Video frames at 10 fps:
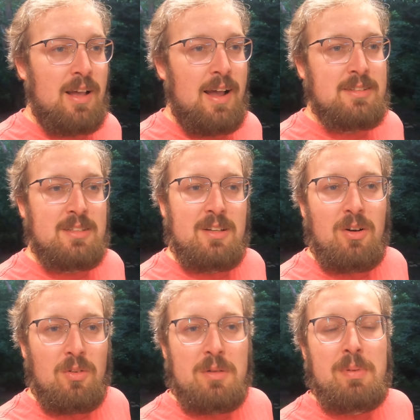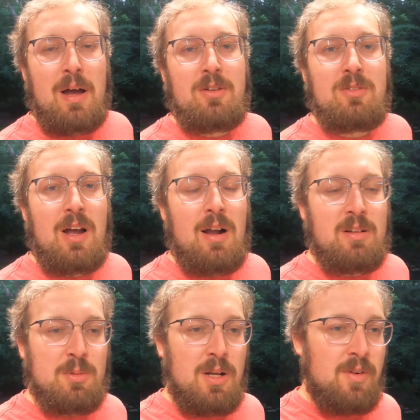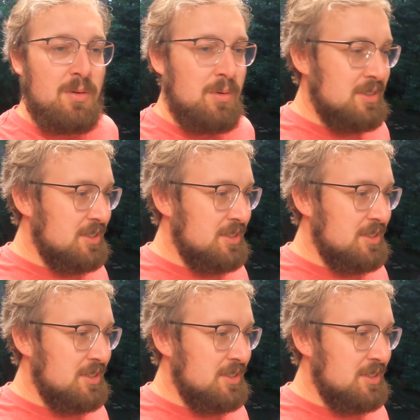guys that only buy new tires, whatever.